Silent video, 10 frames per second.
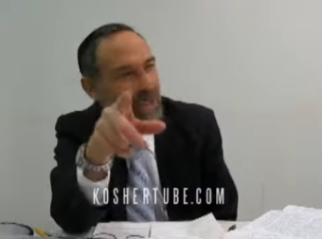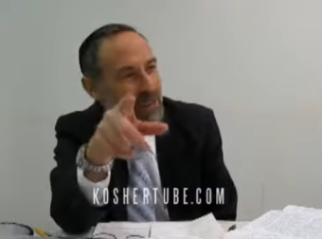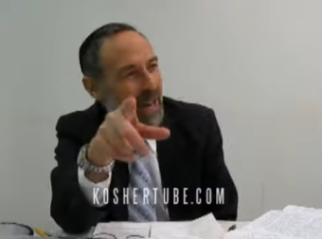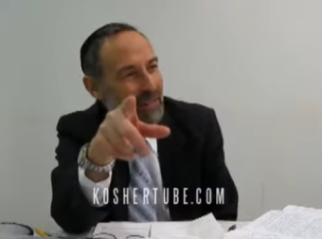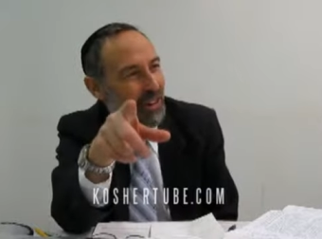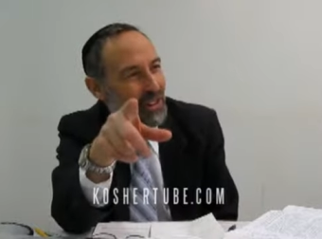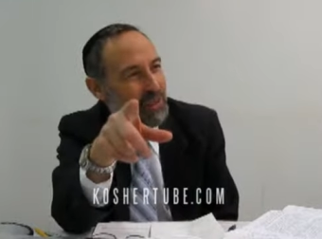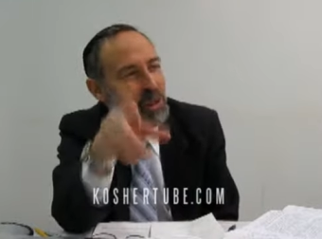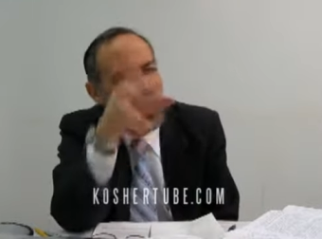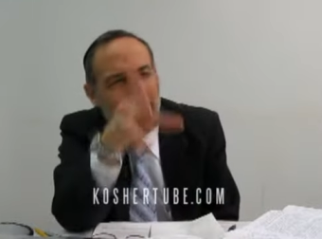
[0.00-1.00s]
going to be
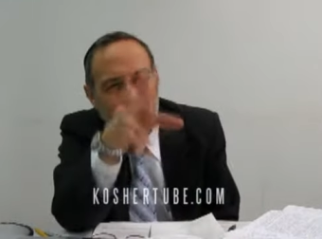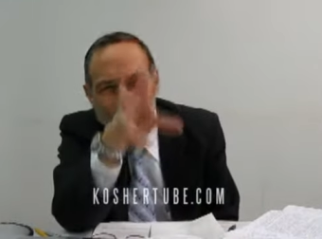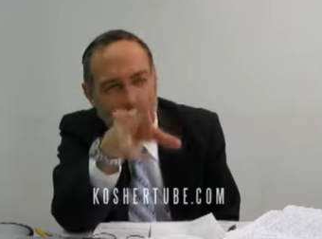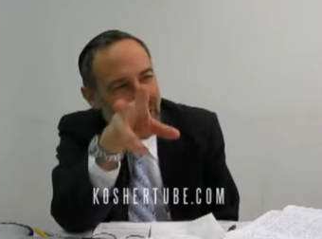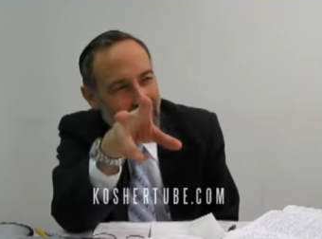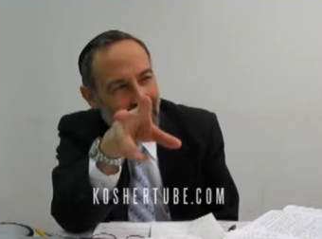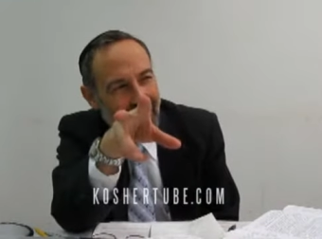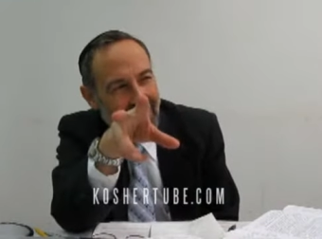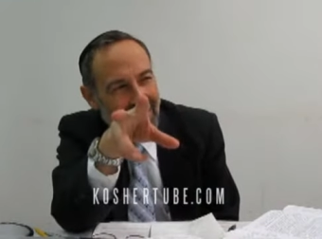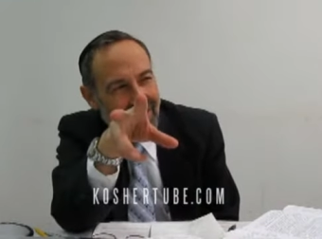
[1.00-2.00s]
Avadim, your brother
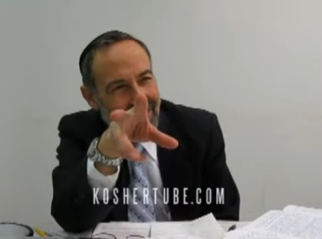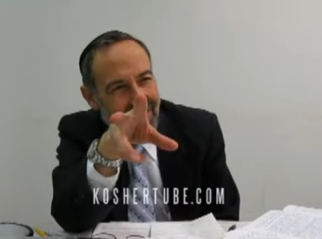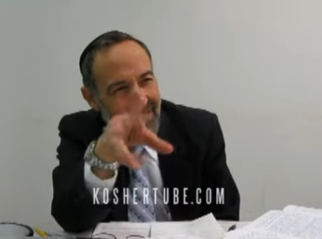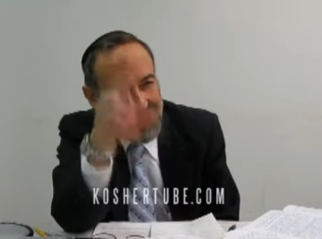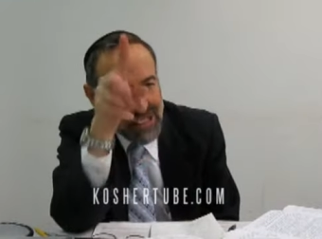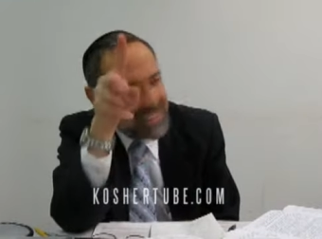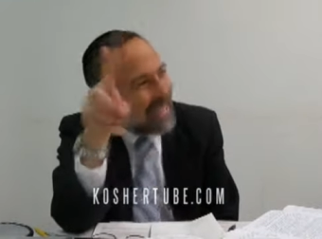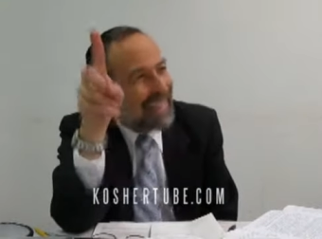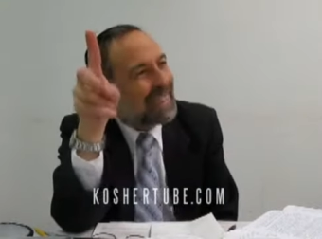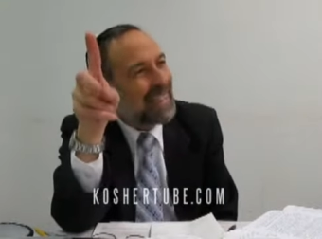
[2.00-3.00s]
is
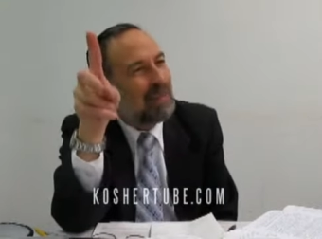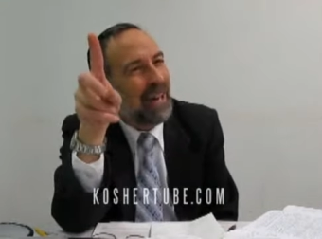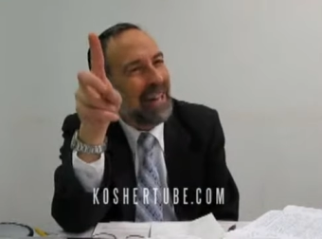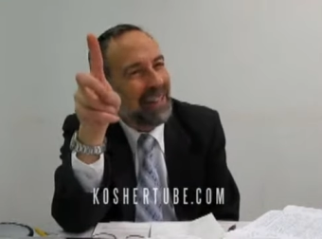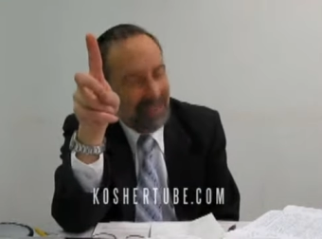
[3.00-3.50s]
second in command.